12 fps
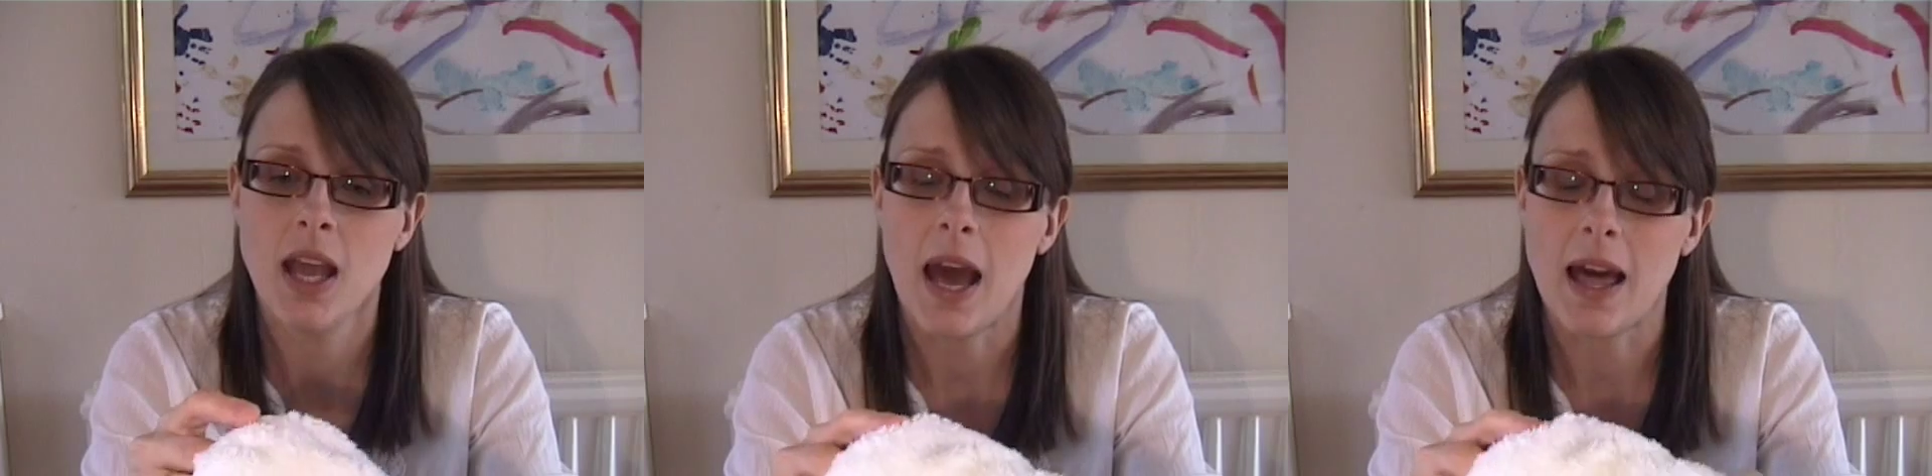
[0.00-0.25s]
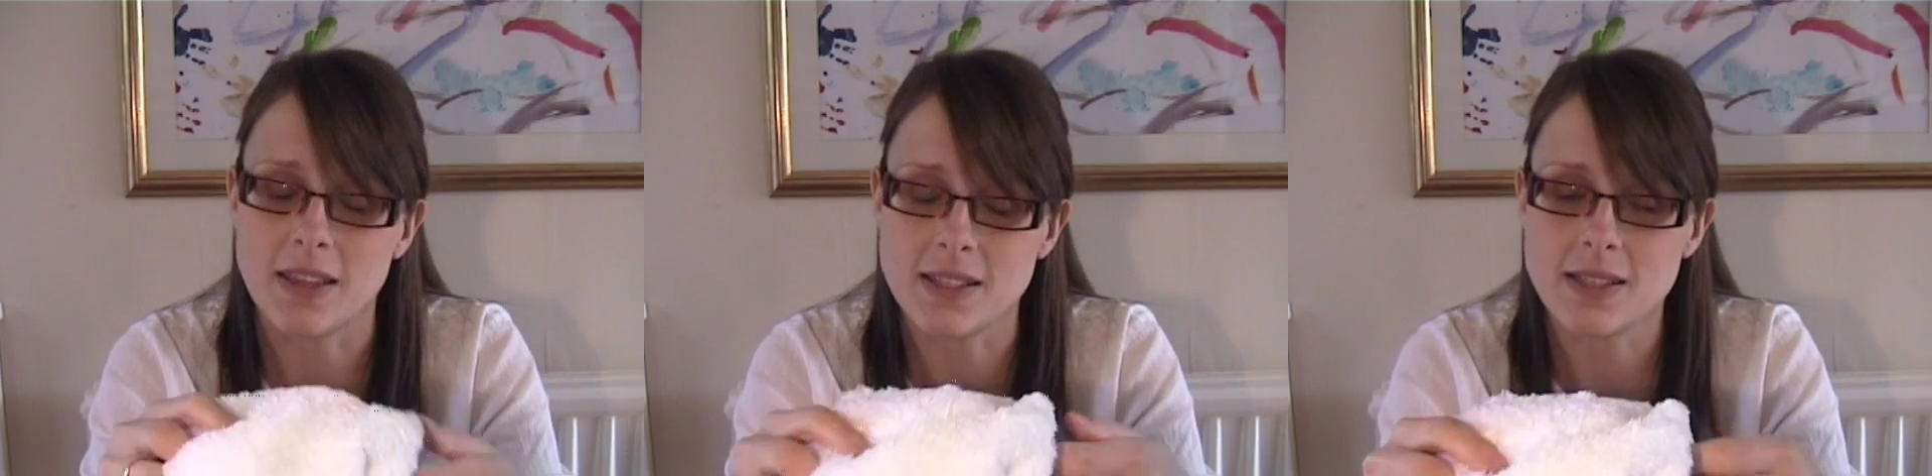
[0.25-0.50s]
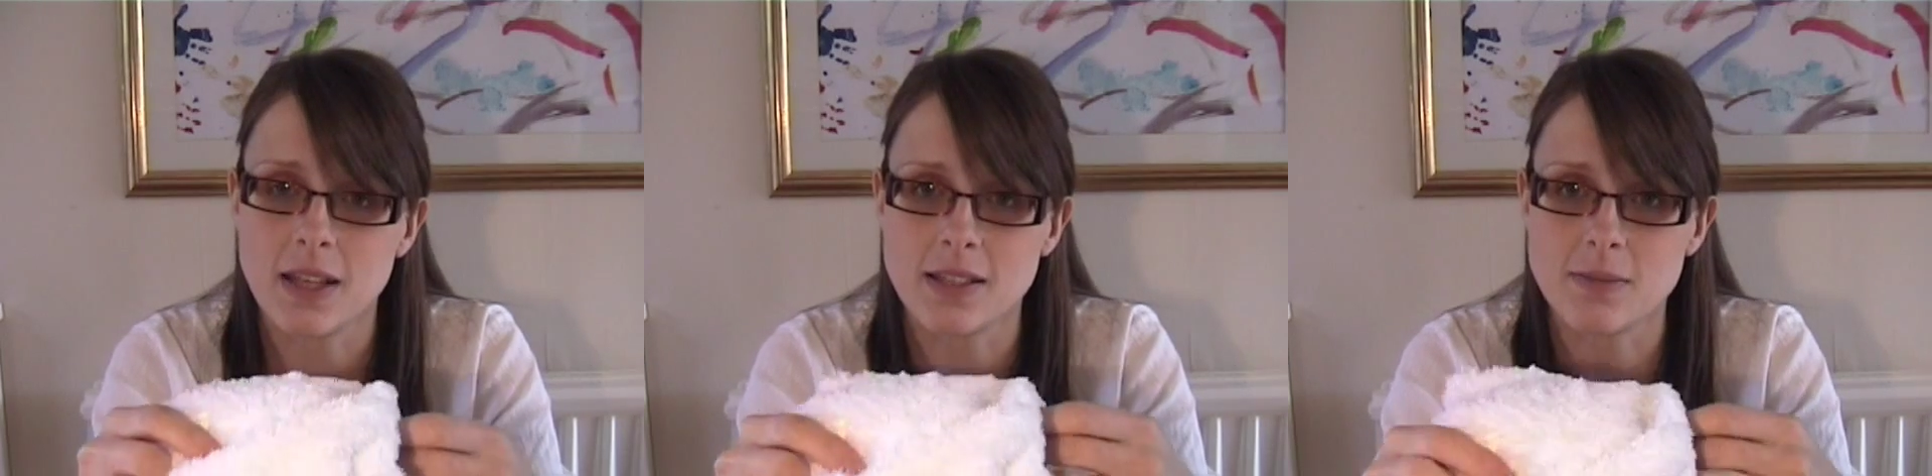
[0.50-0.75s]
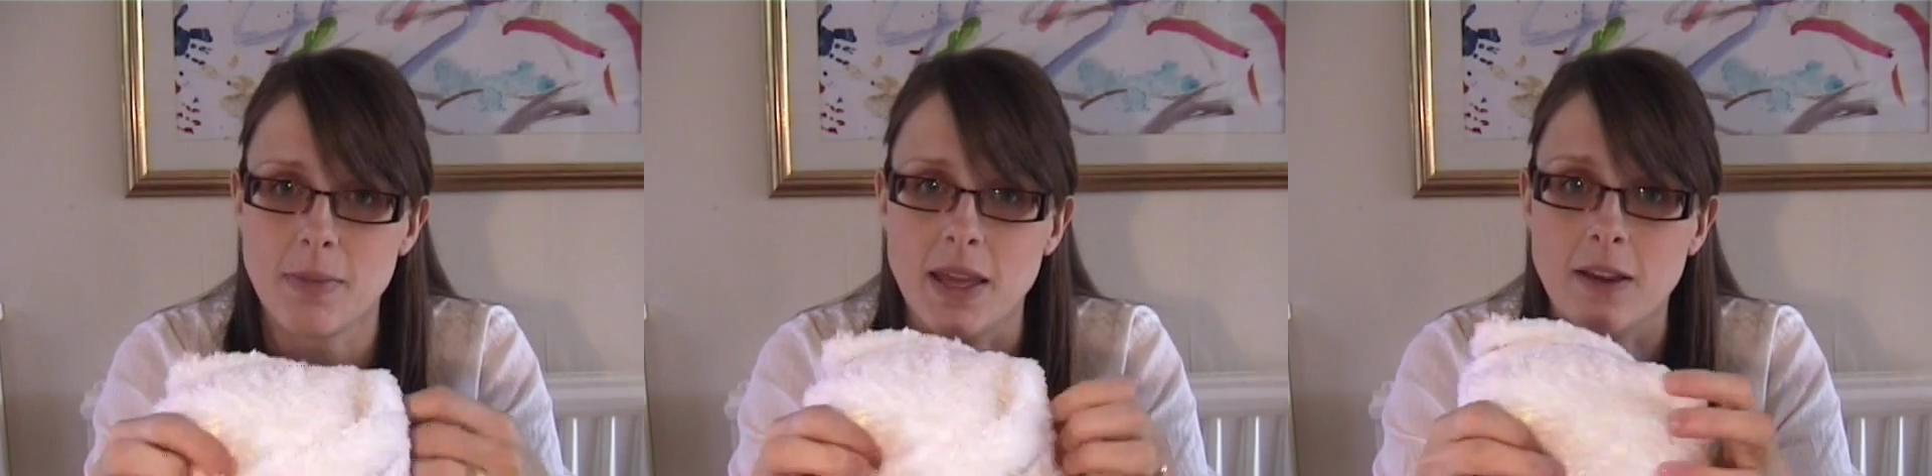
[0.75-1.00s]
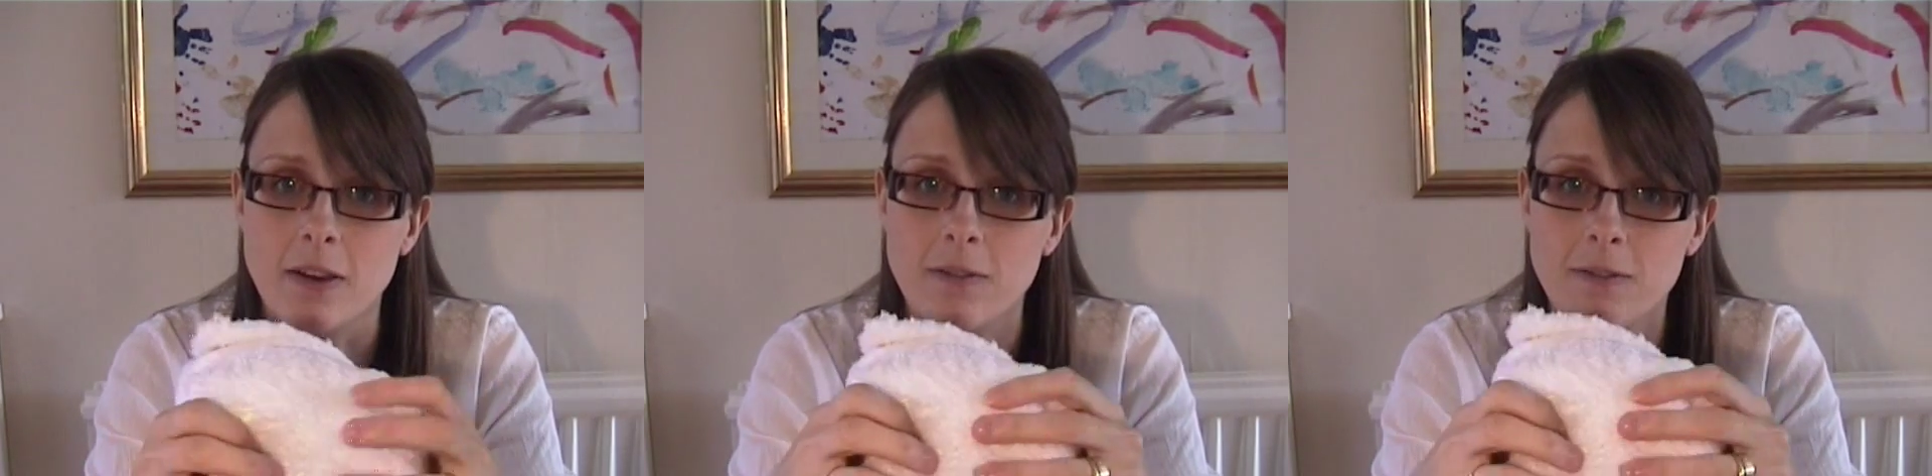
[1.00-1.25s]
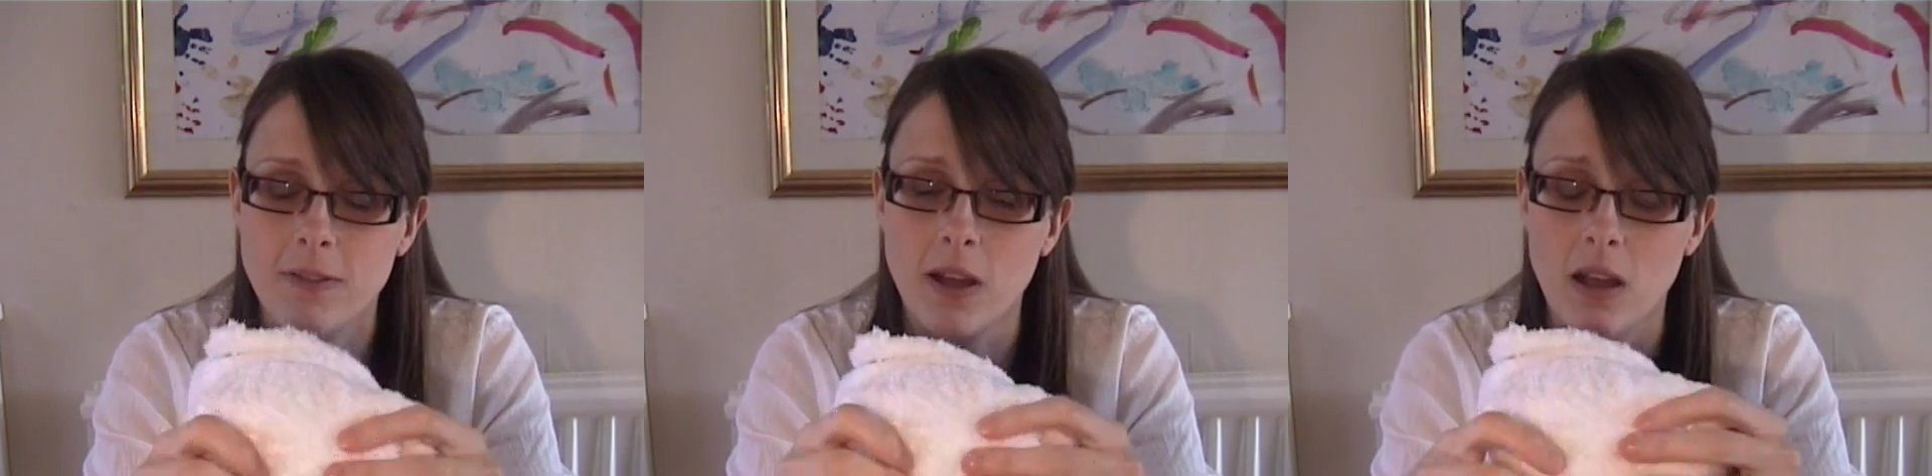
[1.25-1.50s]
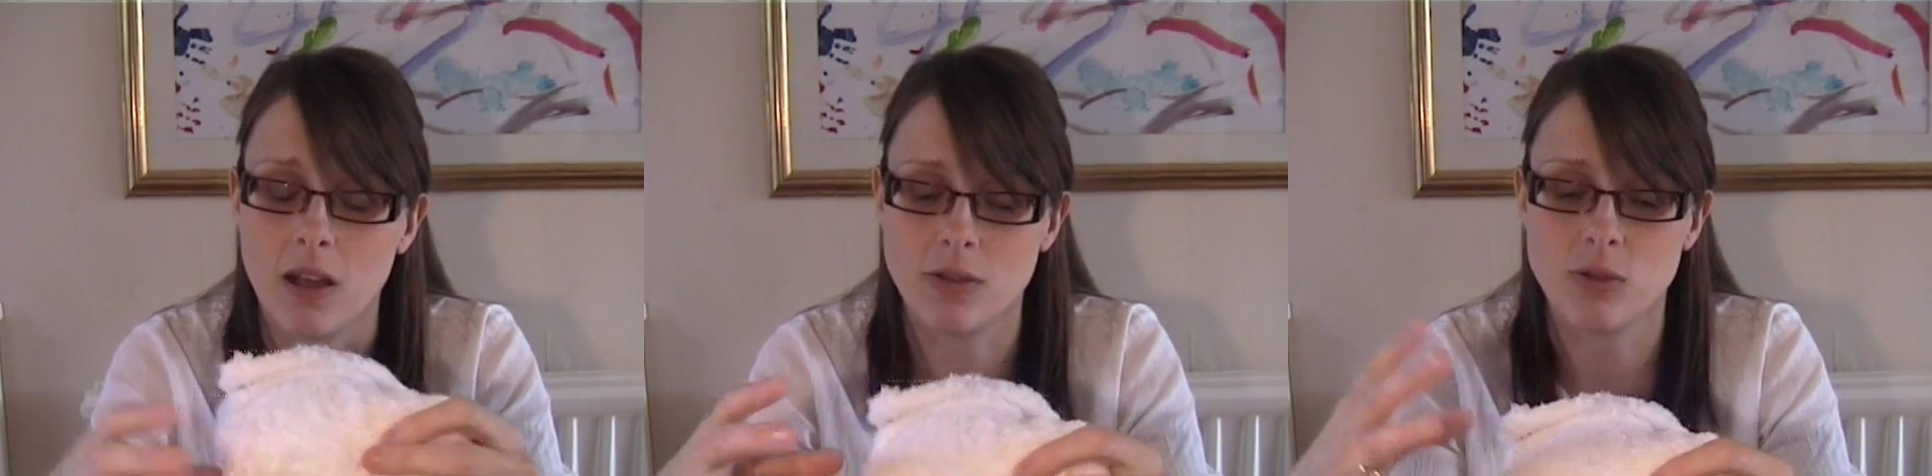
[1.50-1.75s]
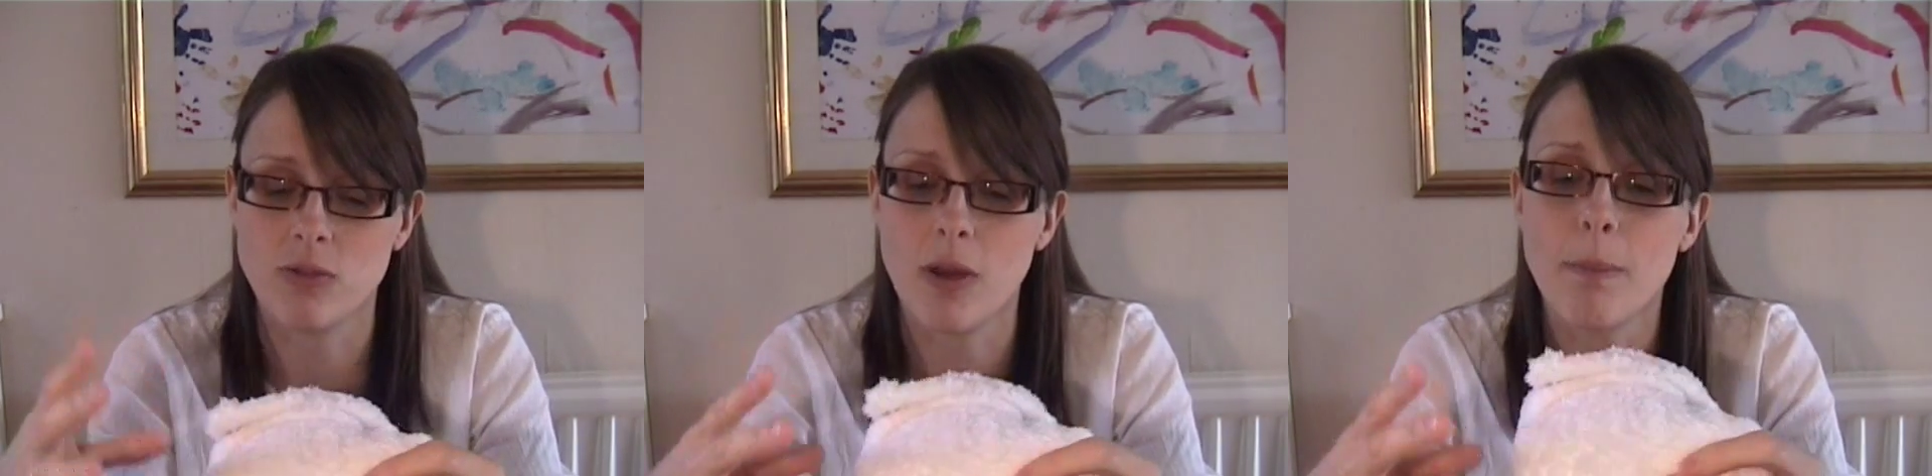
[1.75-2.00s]
and this does make a
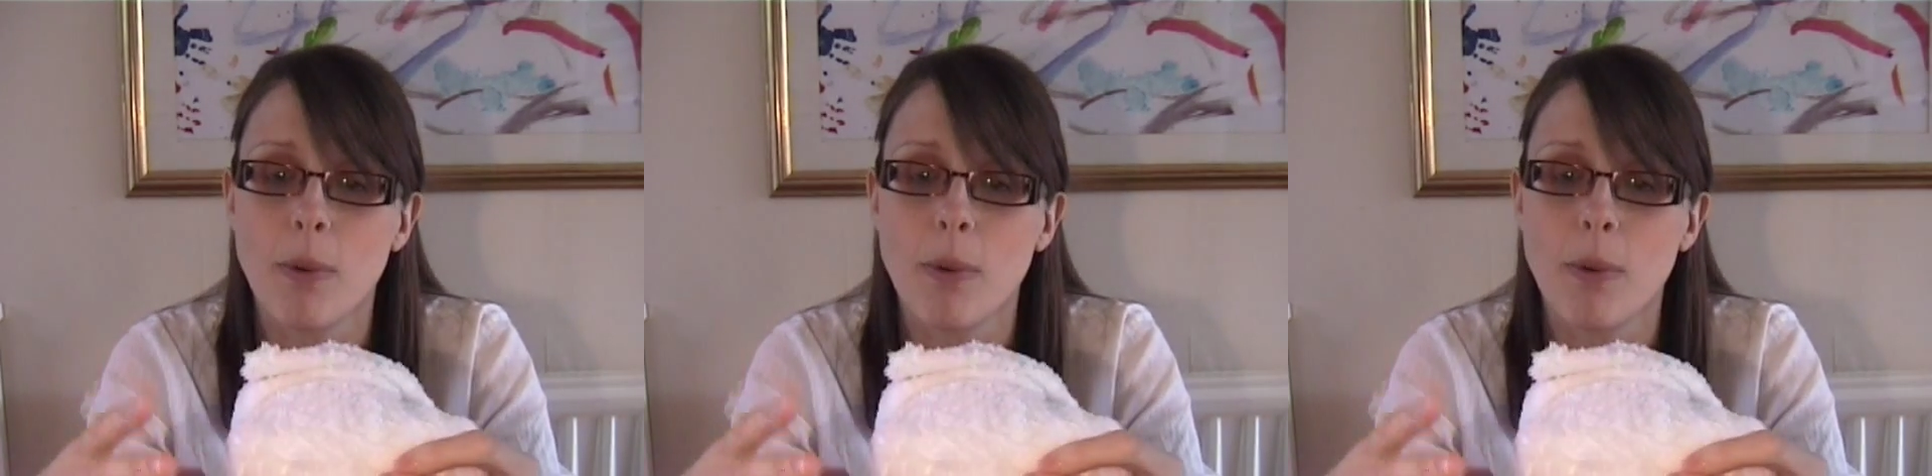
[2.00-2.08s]
sort of a